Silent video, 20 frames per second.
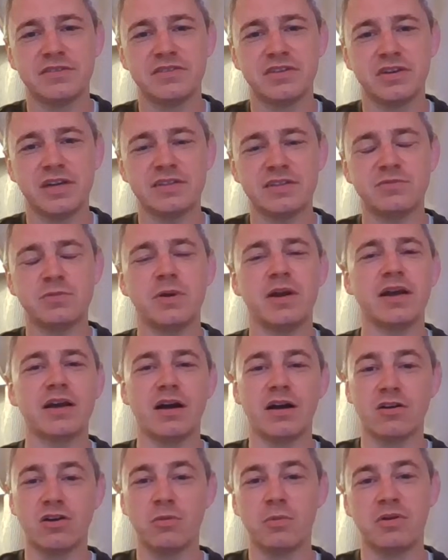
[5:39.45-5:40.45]
So that's what I
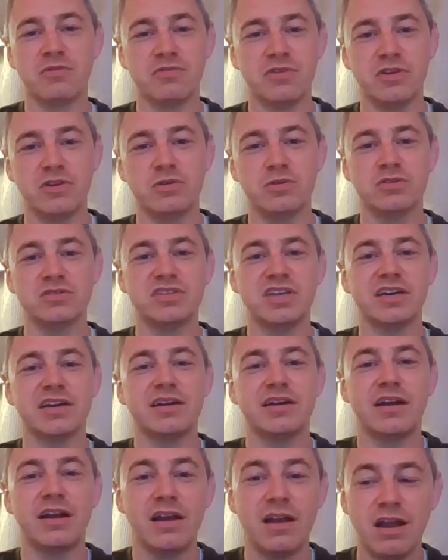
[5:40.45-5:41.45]
got coming for you. Is I
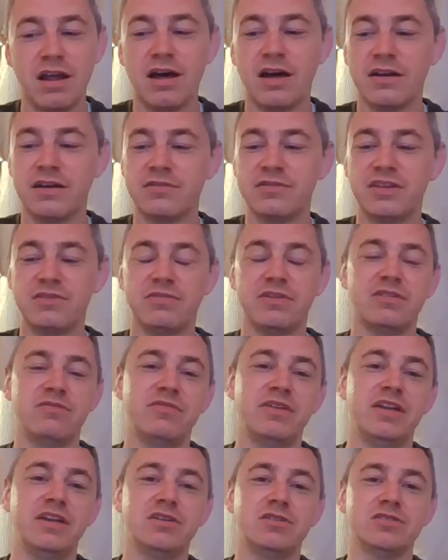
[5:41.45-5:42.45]
got a lot of
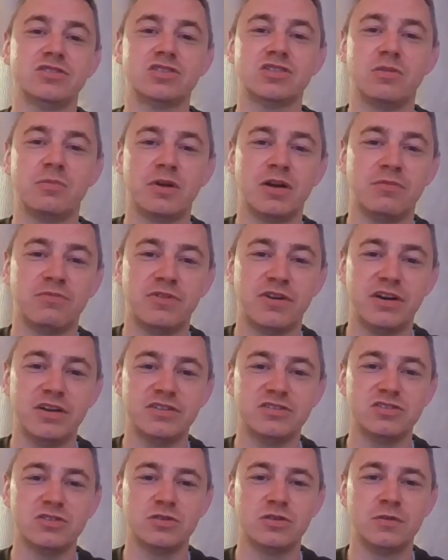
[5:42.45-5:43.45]
different videos coming up very
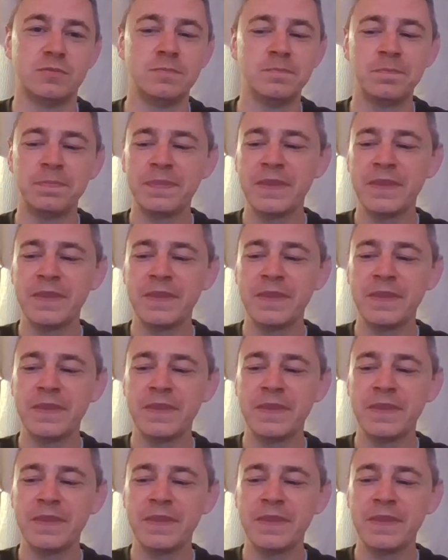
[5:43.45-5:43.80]
soon,